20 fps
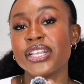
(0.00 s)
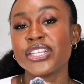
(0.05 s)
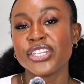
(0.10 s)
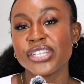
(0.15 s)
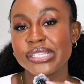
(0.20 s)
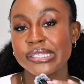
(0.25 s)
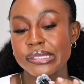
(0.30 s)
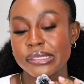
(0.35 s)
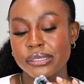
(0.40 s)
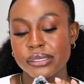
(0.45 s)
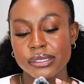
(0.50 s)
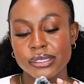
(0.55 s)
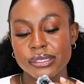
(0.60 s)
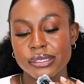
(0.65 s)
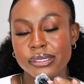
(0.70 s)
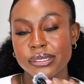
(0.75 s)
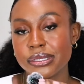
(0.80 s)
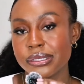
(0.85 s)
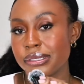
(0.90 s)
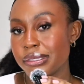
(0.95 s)
And
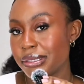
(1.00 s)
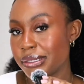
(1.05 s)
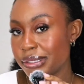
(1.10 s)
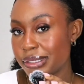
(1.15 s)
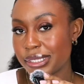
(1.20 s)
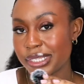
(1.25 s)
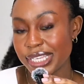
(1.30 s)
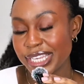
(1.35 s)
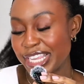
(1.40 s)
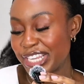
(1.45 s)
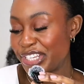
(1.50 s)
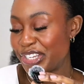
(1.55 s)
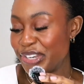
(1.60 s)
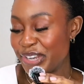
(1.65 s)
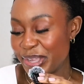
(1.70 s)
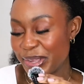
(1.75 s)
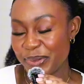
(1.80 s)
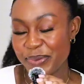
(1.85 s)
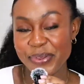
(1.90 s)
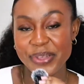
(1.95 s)
just to let you
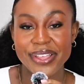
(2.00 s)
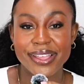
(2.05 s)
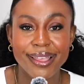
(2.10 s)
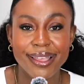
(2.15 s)
know,